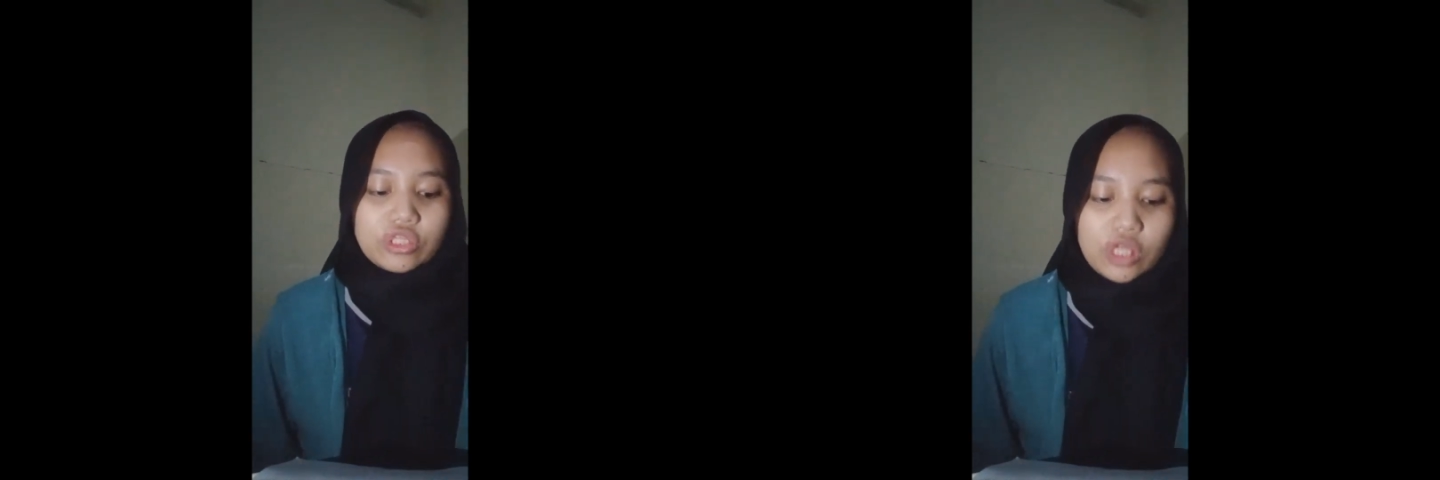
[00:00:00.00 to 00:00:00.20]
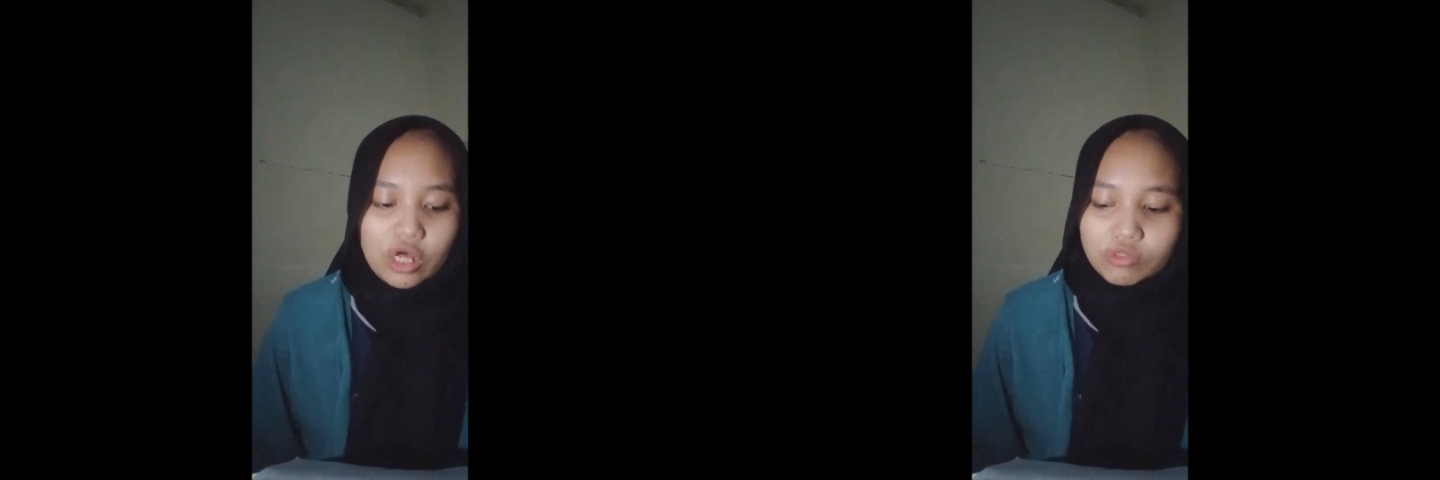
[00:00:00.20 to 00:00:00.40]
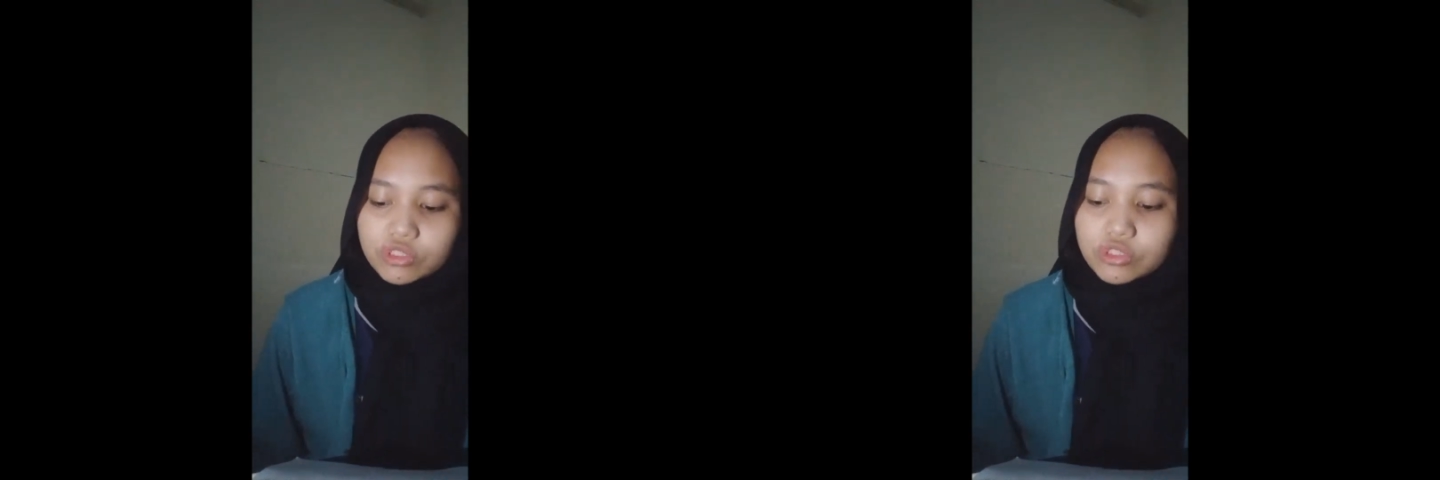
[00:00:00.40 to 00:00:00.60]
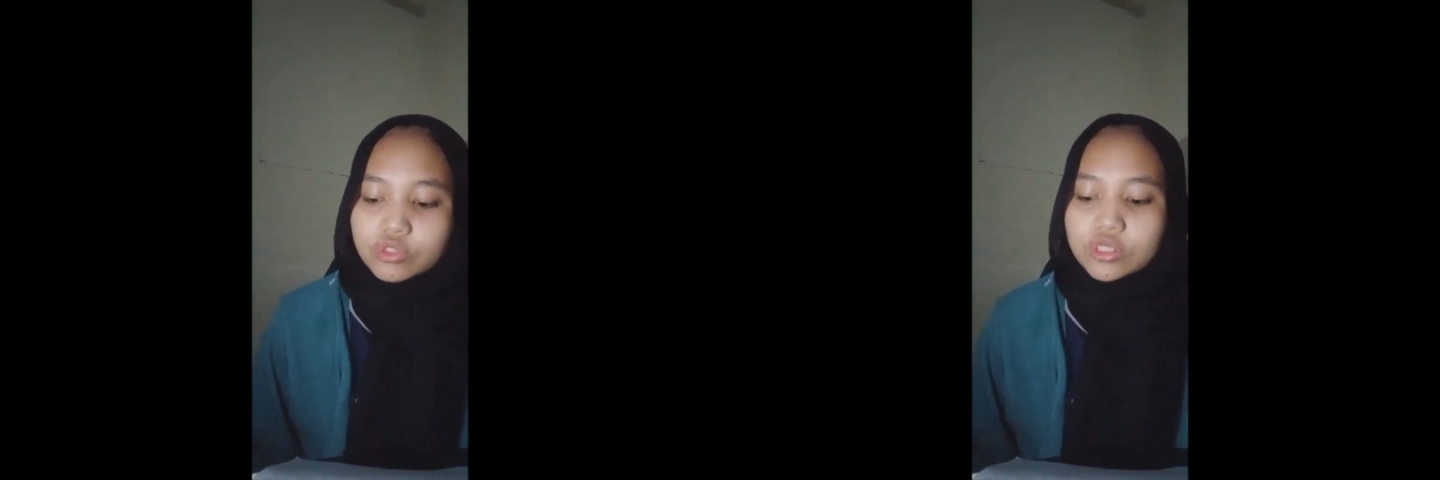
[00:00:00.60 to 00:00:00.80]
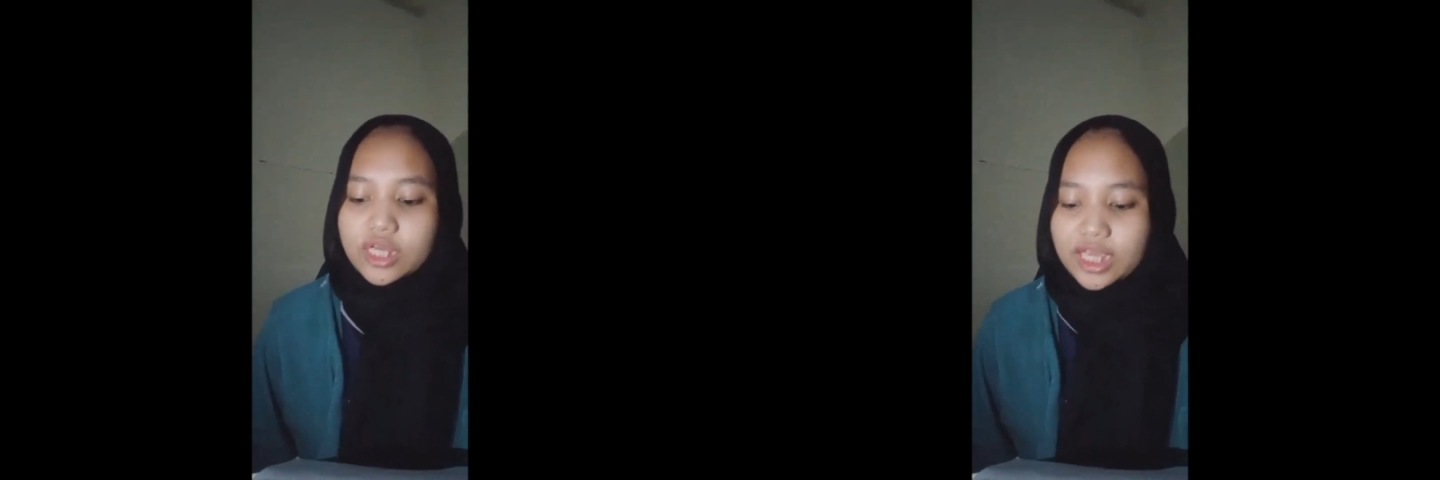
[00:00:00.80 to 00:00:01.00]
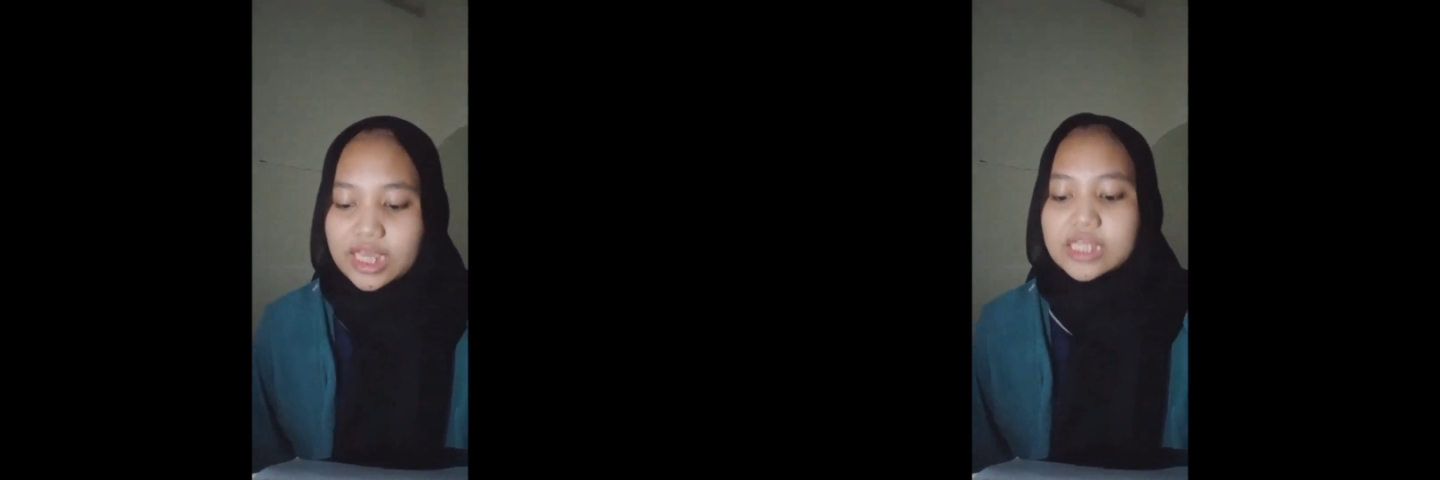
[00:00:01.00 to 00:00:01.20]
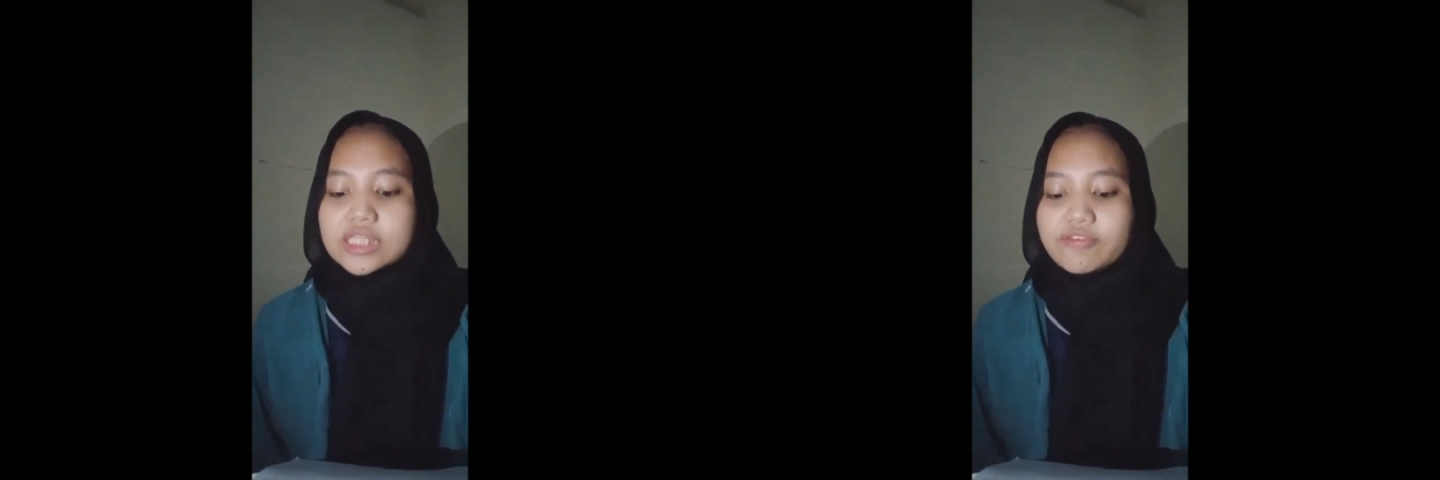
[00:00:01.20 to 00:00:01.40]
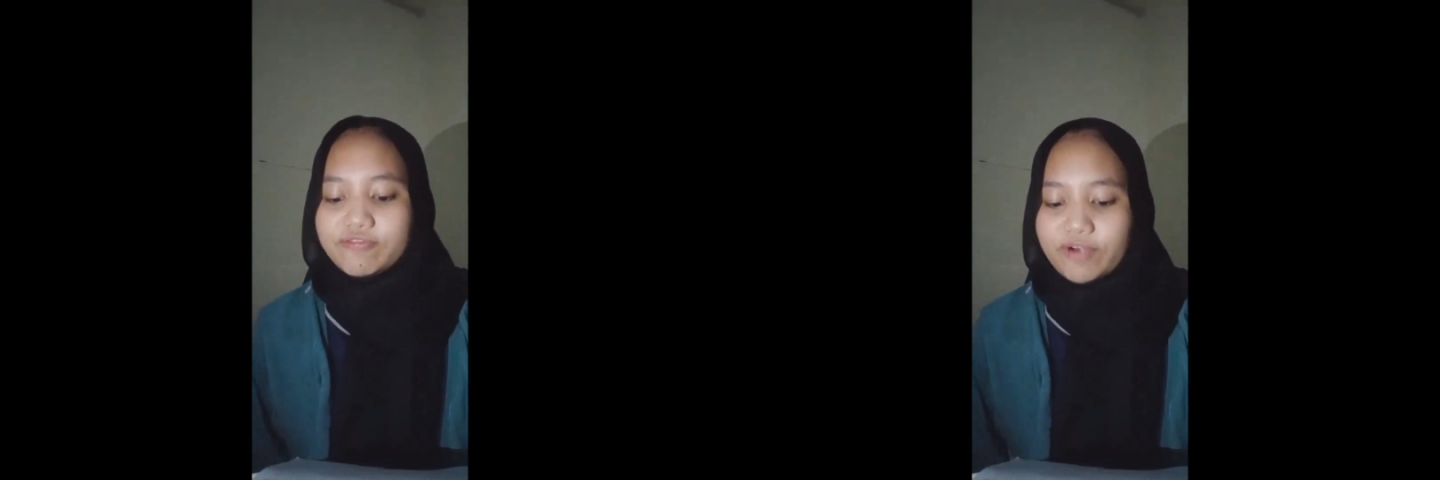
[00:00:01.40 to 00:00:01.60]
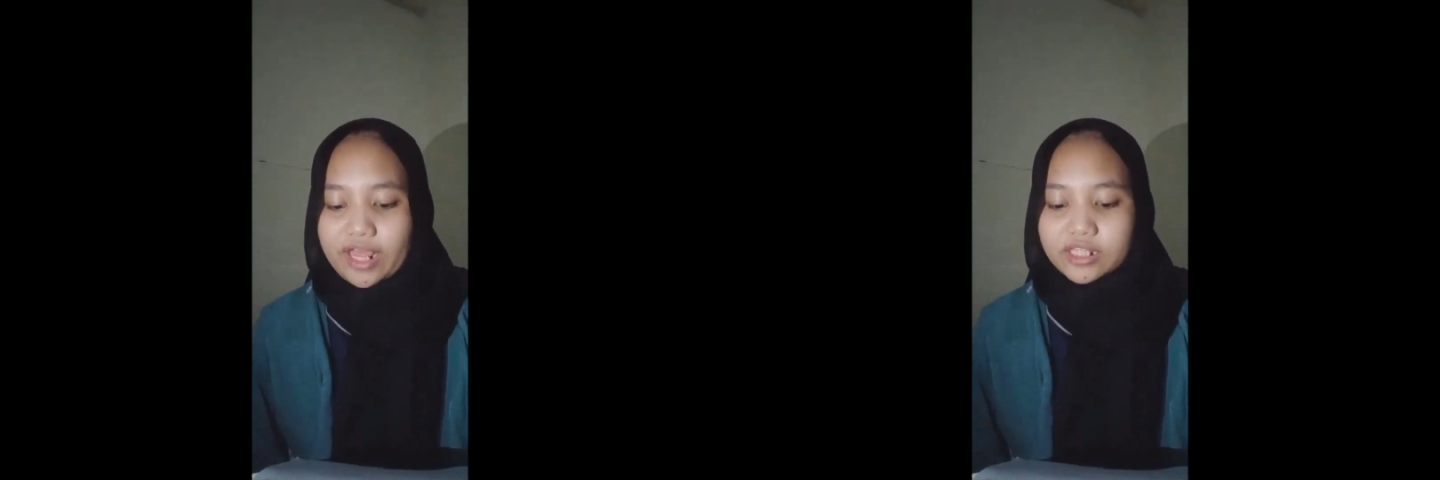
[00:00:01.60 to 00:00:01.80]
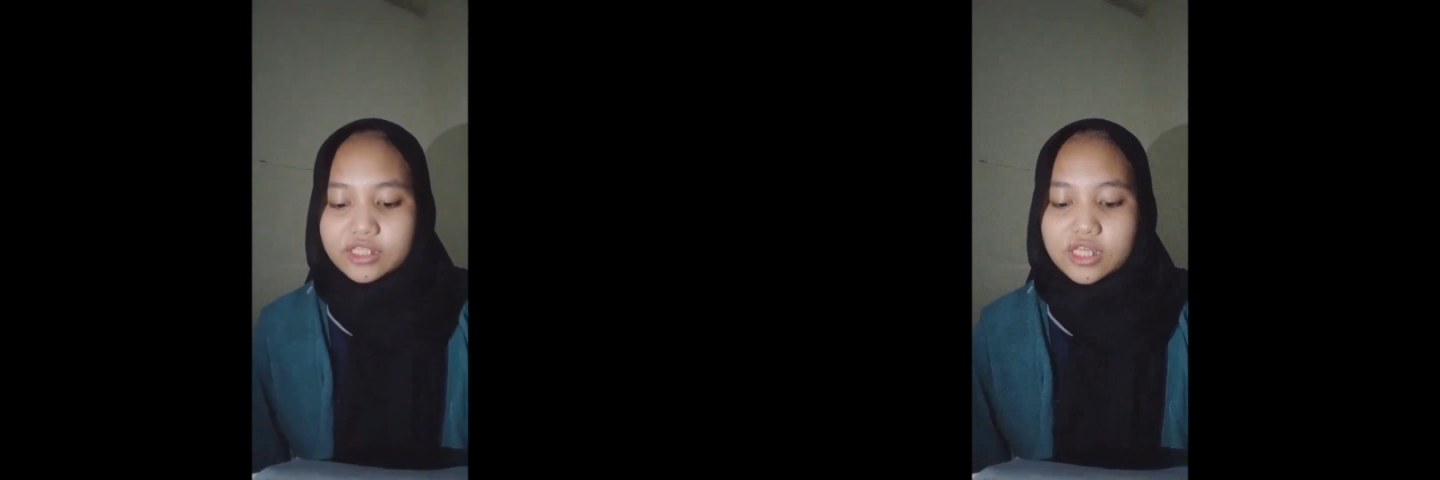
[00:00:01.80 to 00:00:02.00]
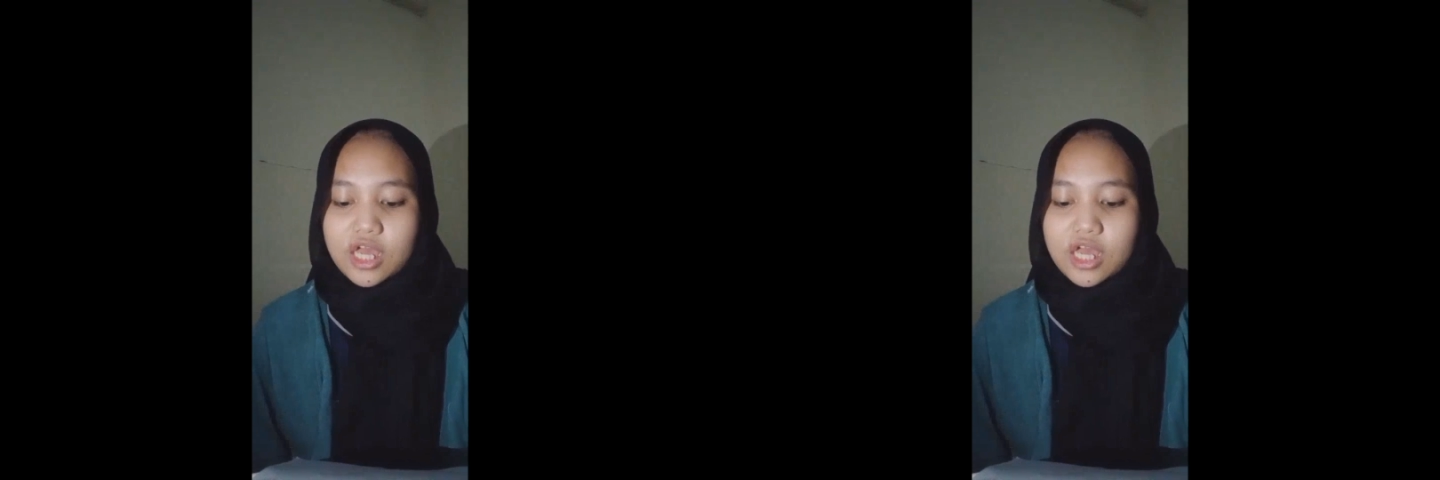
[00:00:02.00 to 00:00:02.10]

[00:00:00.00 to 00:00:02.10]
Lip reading: out to his friends,